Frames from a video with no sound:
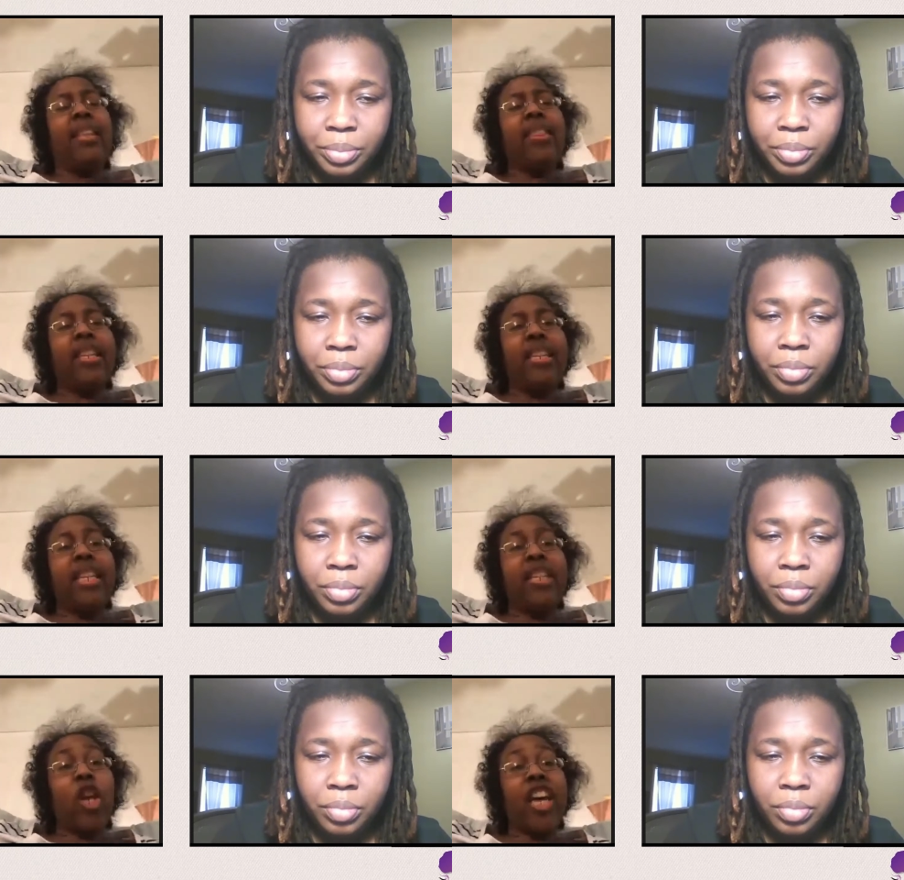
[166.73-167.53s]
Speaker 1: in the
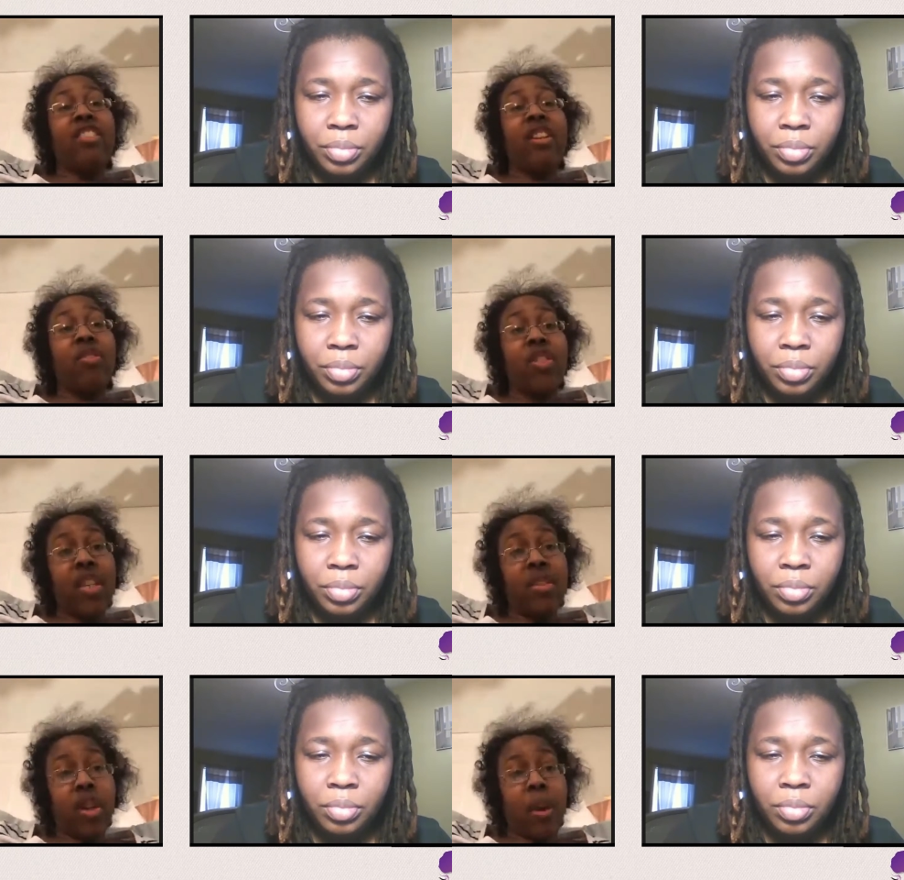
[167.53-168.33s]
digestive
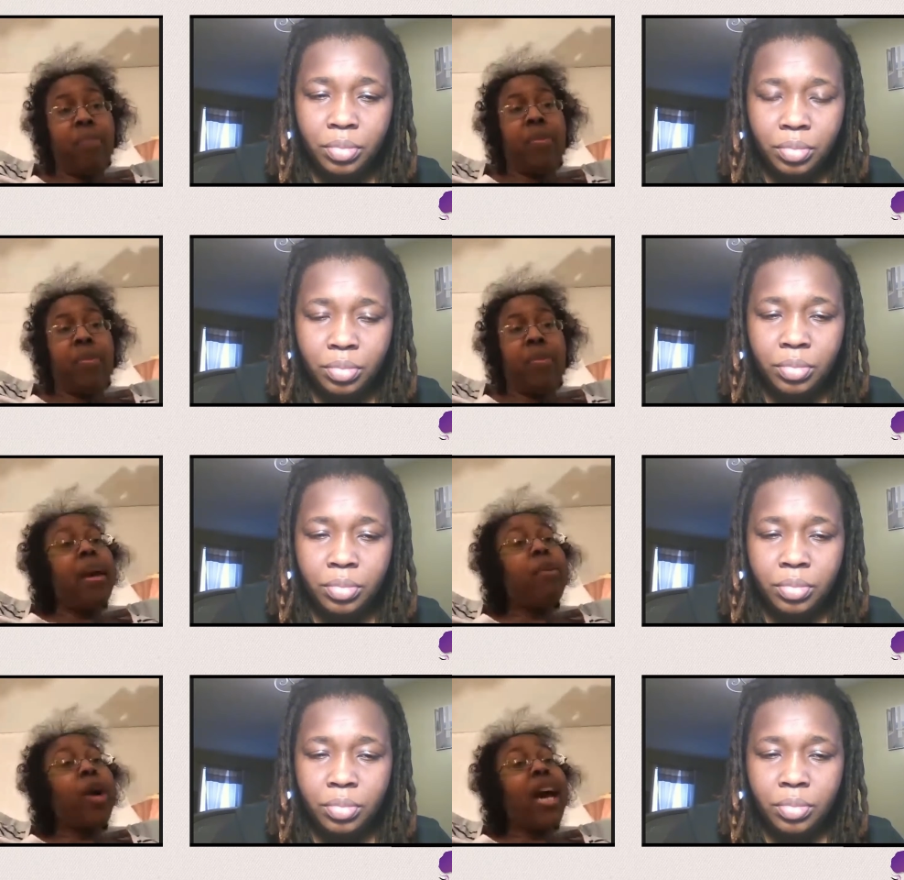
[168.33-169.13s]
system.
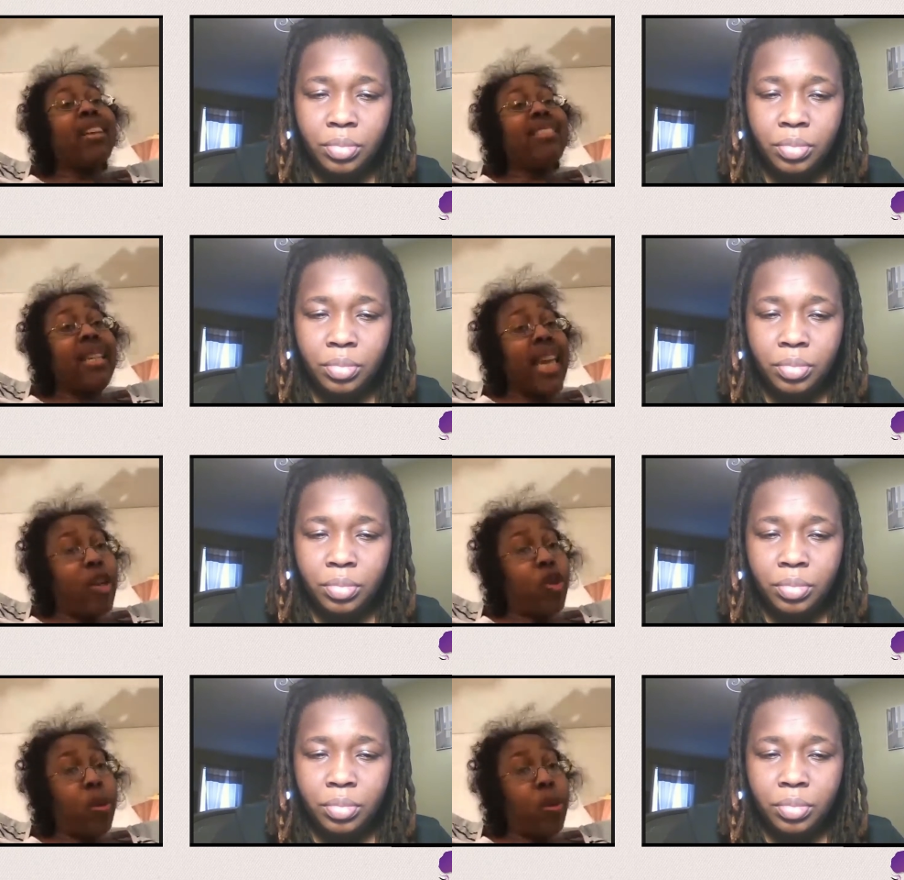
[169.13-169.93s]
Now, remember,
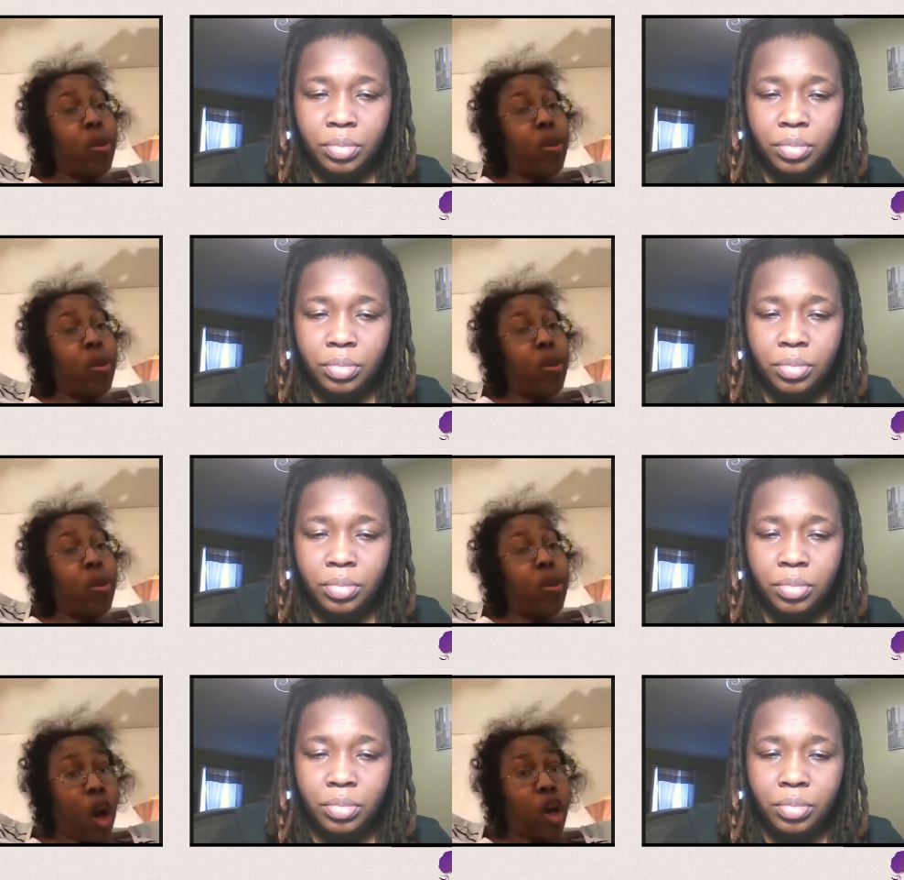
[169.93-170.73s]
as a
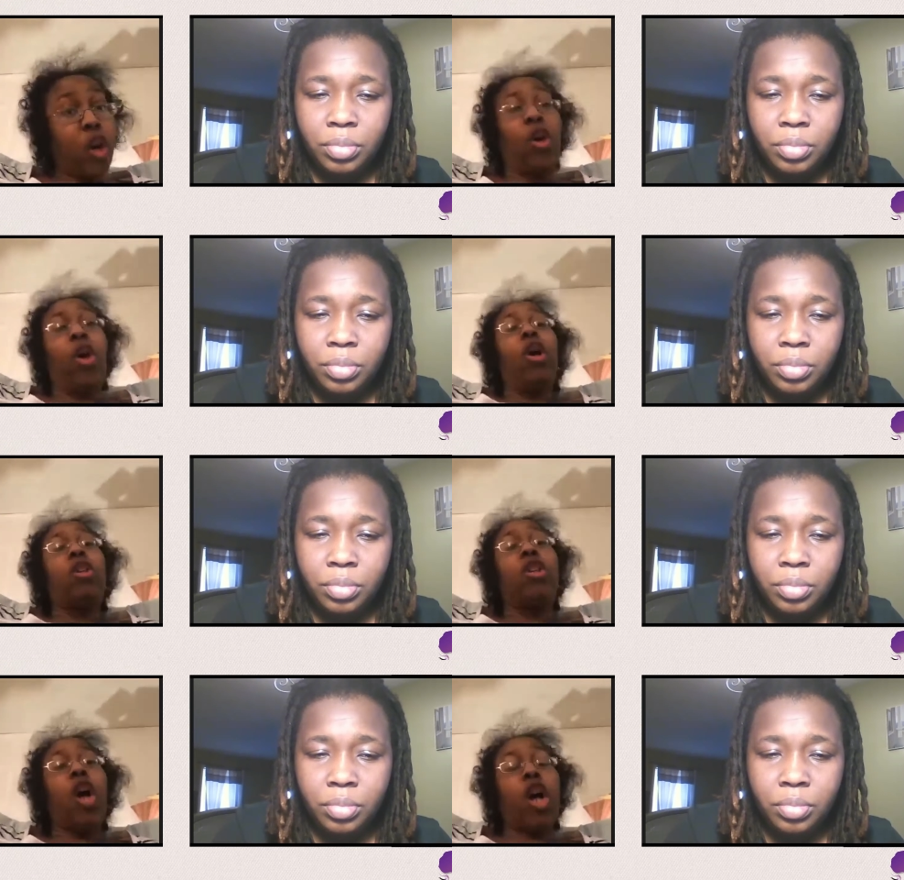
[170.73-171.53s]
naturopathic
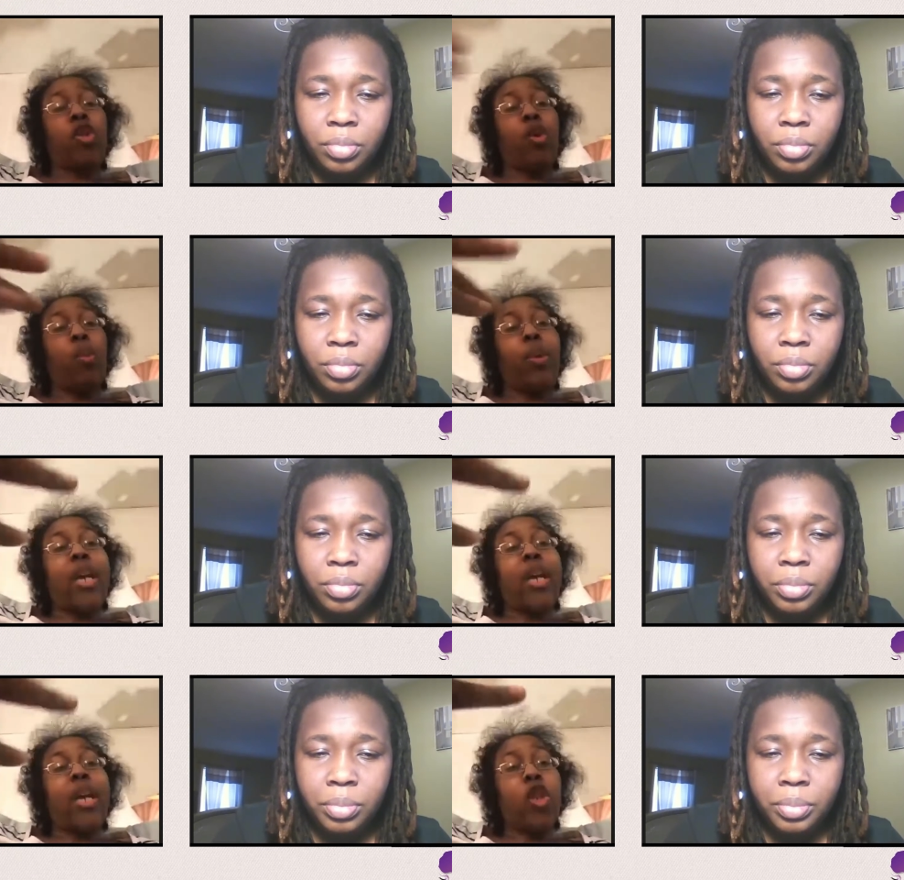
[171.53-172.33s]
doctor,
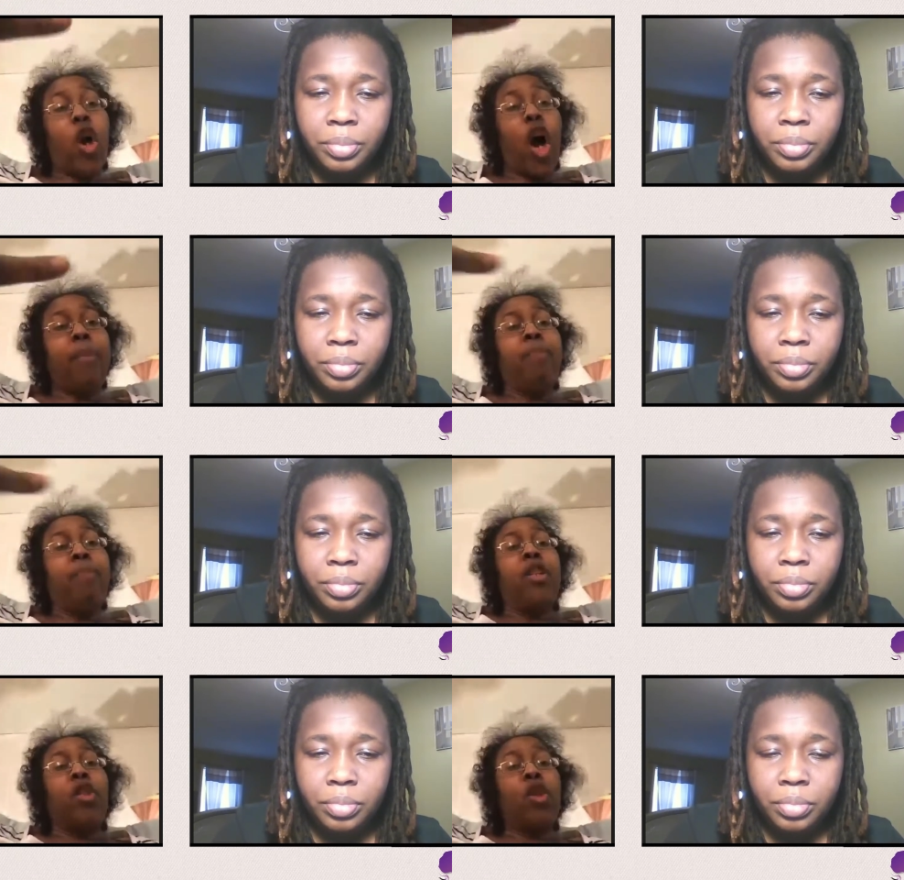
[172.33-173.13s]
we are taught
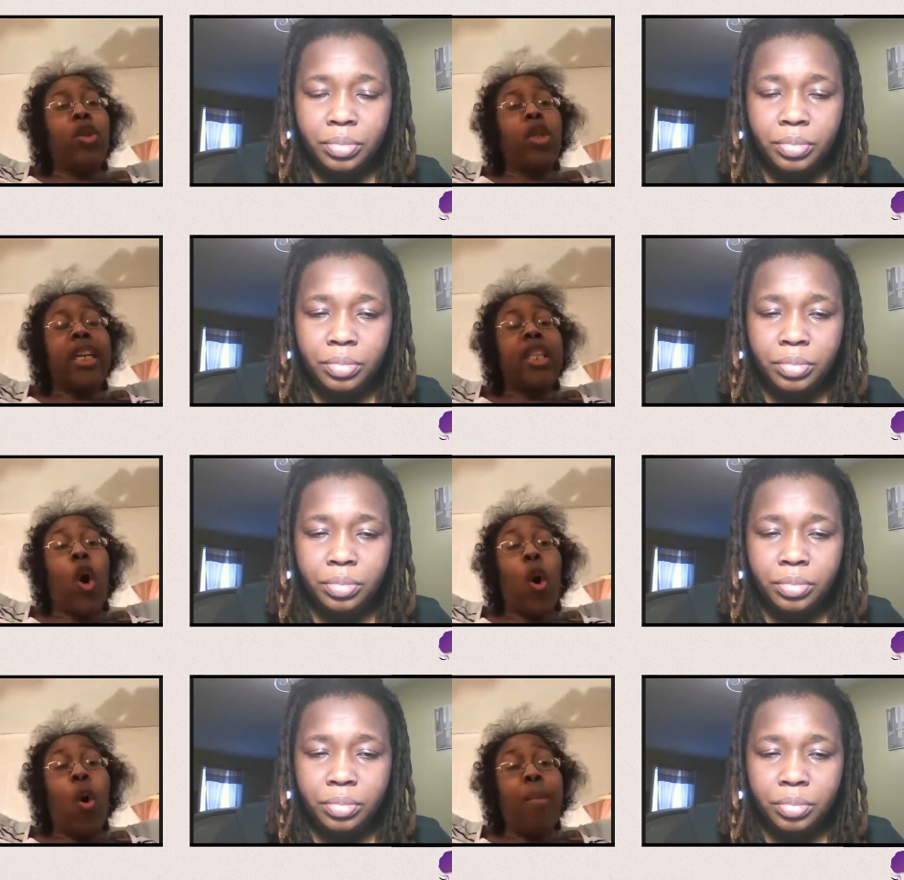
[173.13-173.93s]
to look at the
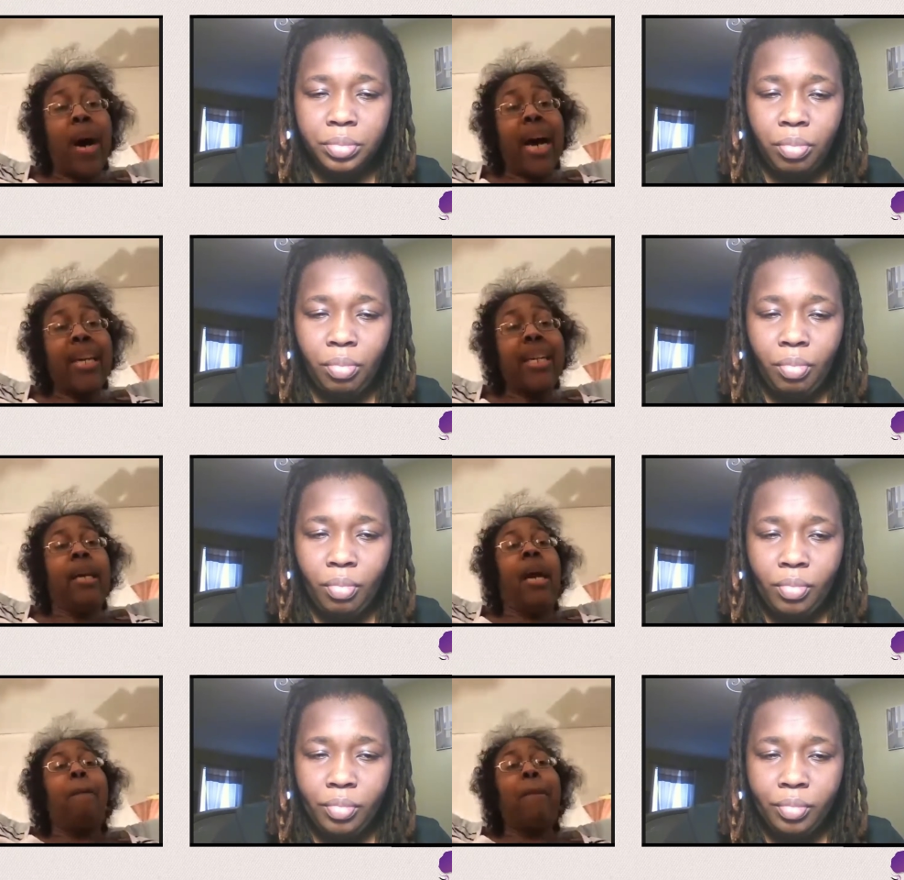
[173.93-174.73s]
whole body,
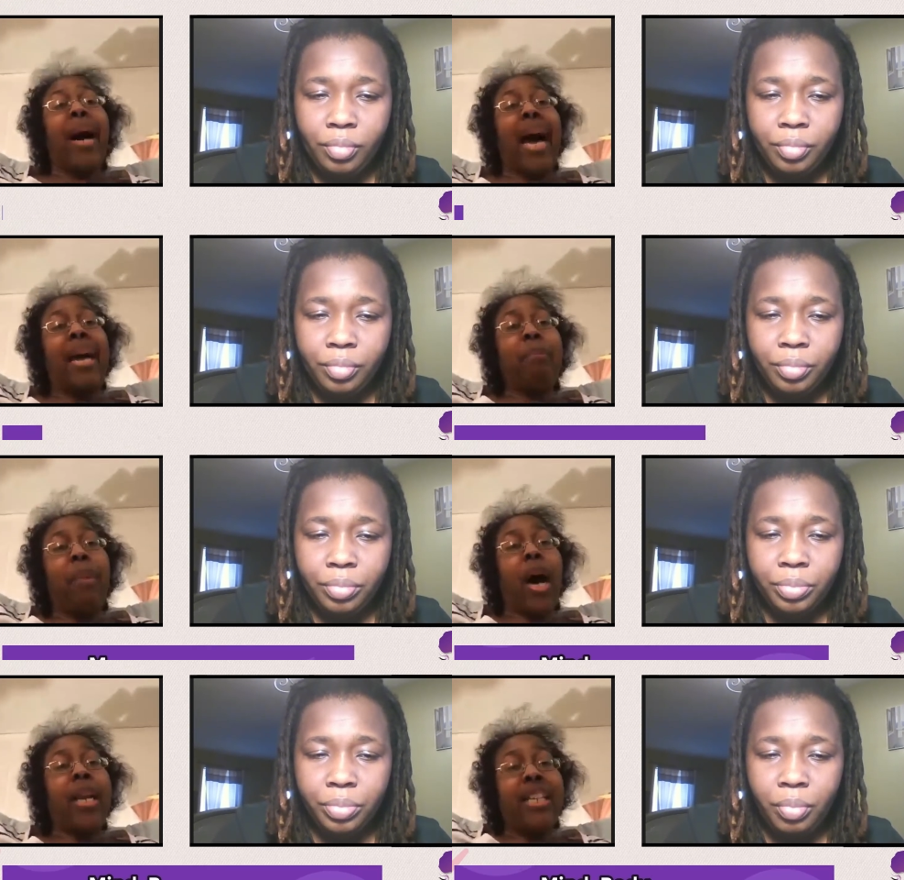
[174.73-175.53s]
mind,
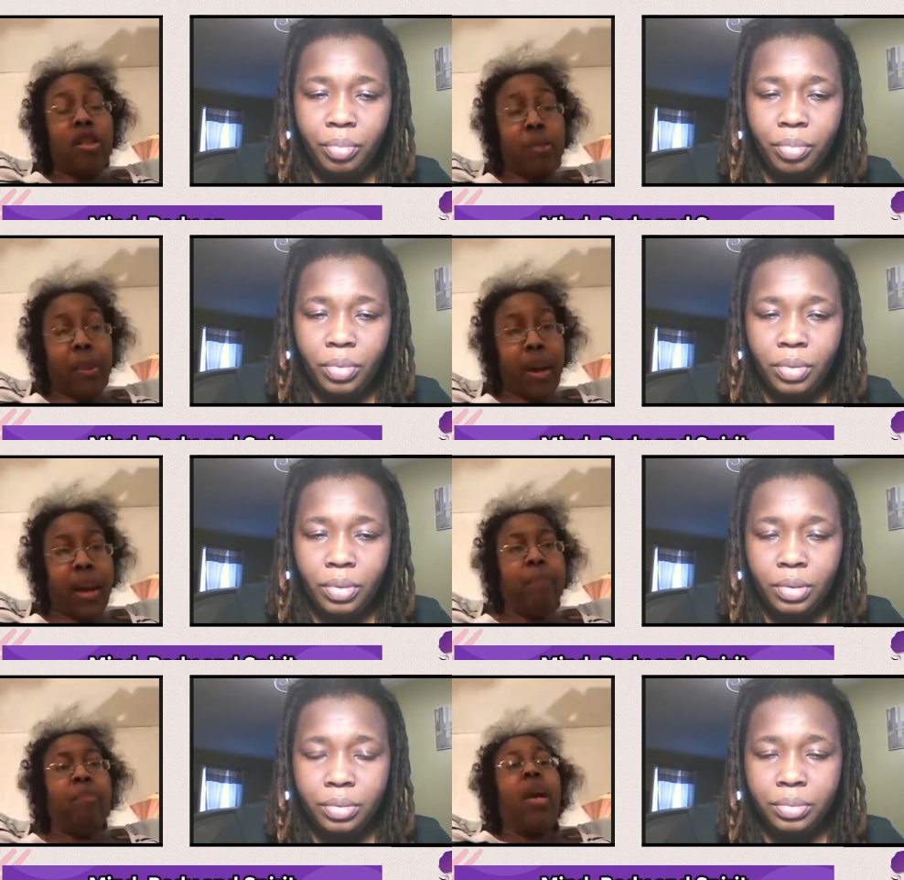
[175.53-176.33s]
body, and spirit.